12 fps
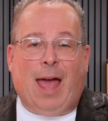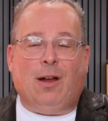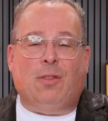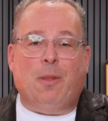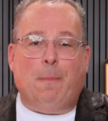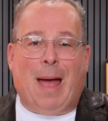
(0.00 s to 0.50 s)

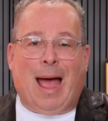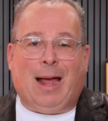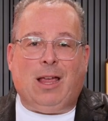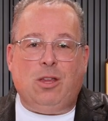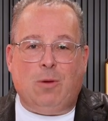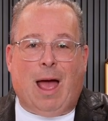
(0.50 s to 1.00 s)
And on the
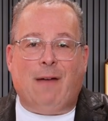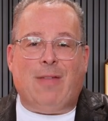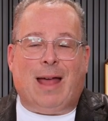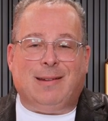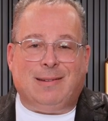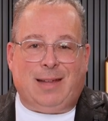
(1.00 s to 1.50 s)
Mac, you have
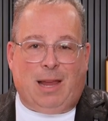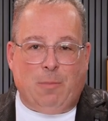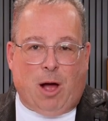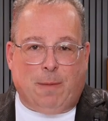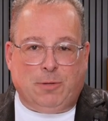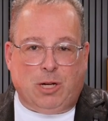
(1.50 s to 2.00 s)
that
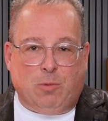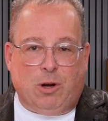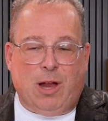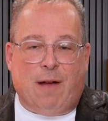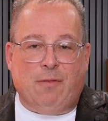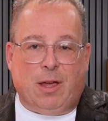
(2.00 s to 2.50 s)
same option
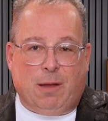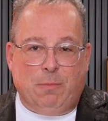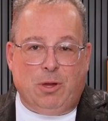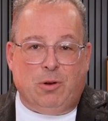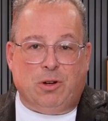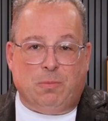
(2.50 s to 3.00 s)
where you have the
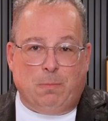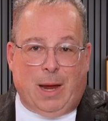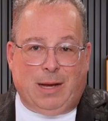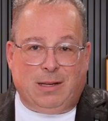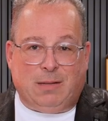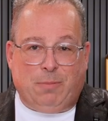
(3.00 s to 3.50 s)
computer's
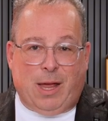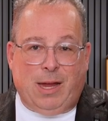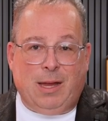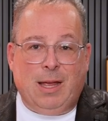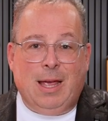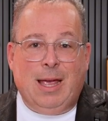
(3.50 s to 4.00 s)
main display,